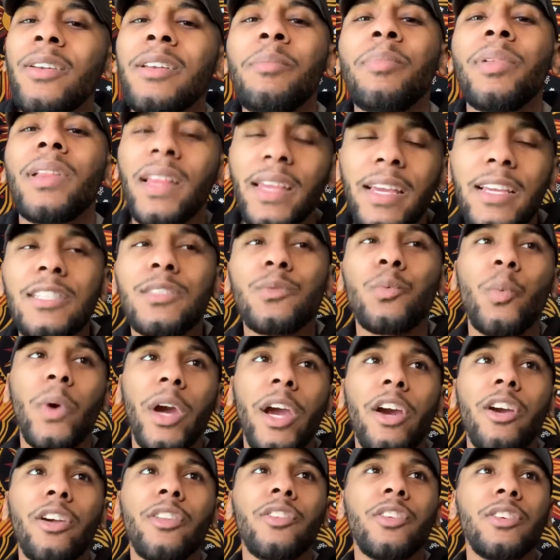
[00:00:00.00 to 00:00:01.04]
in a place
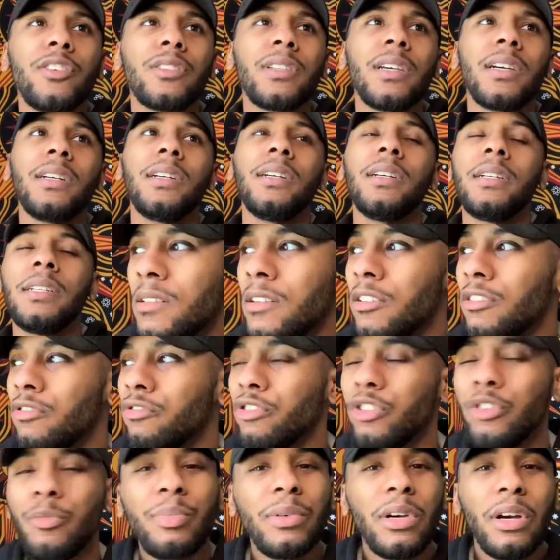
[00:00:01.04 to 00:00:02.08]
where there's a
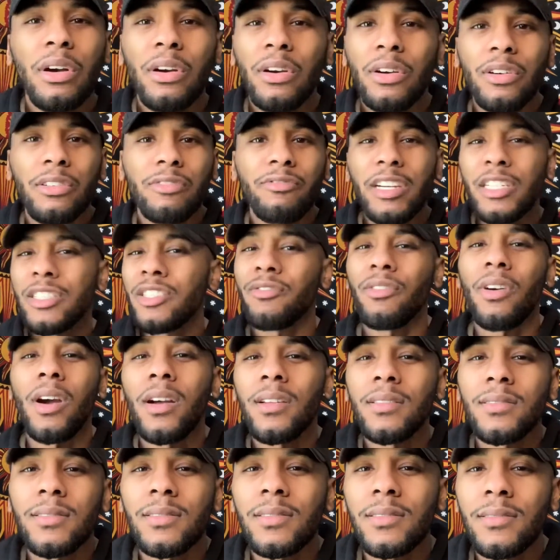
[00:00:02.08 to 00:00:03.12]
group of
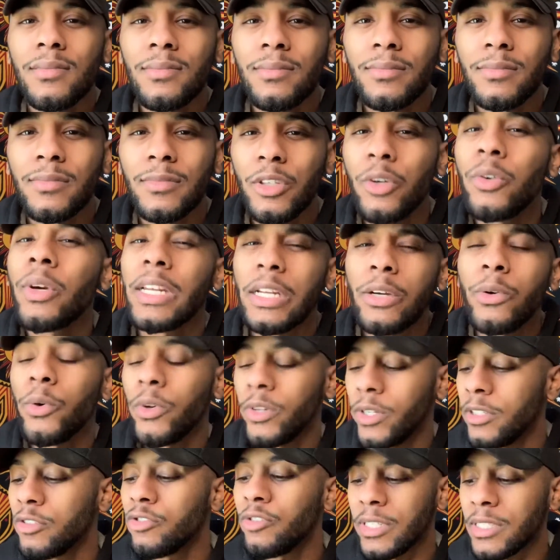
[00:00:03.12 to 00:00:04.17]
restaurants. You'll get an
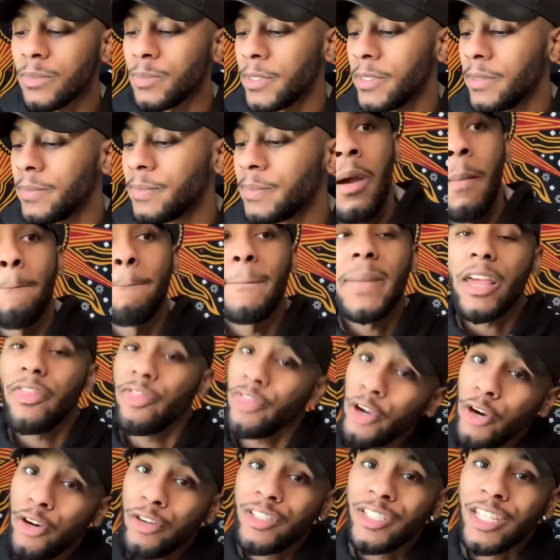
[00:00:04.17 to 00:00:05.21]
order, trust me. My
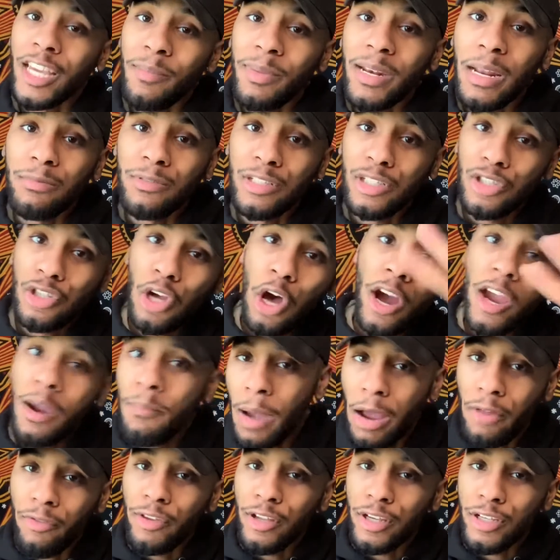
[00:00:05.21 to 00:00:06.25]
third tip, and I was just talking
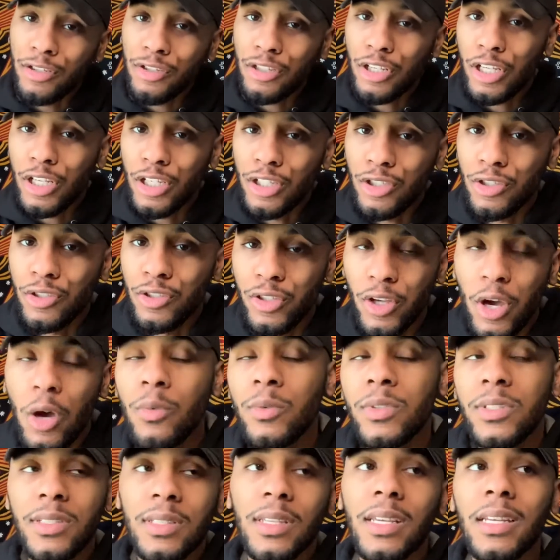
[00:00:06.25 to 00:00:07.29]
about this, is
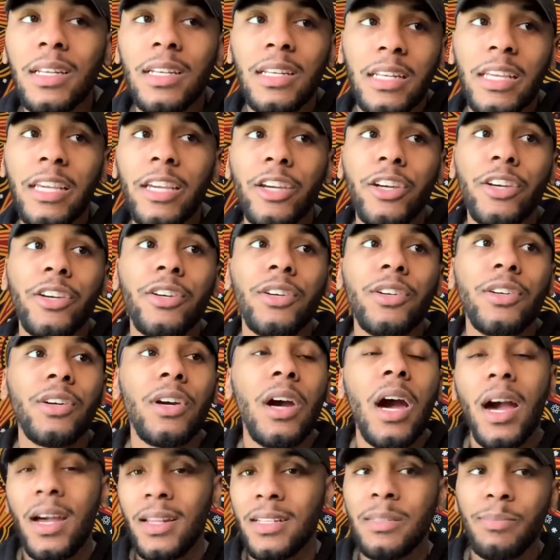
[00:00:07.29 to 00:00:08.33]
don't sit near
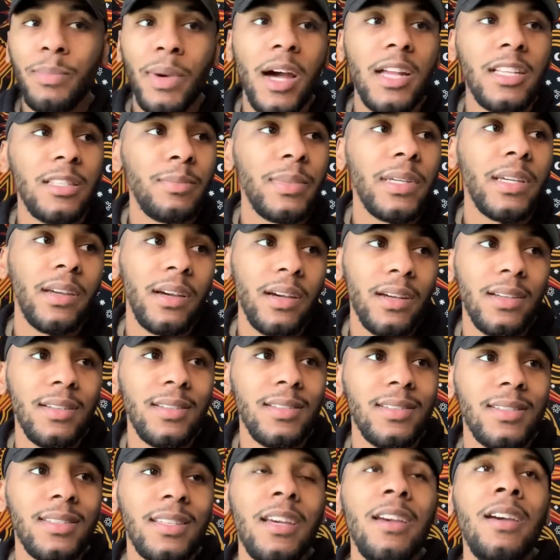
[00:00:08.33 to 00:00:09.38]
hot spots,
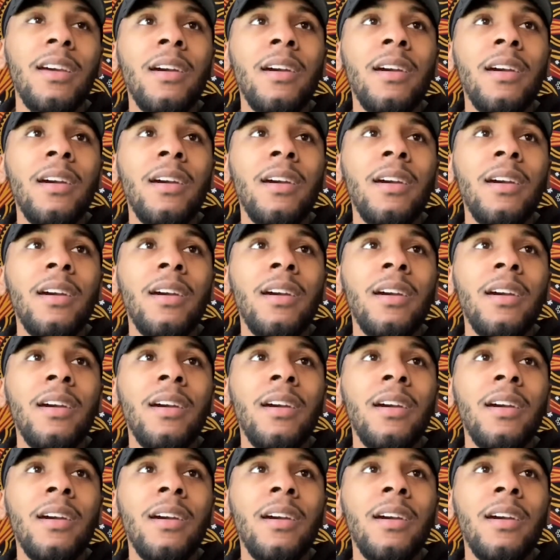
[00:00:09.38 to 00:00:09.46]
because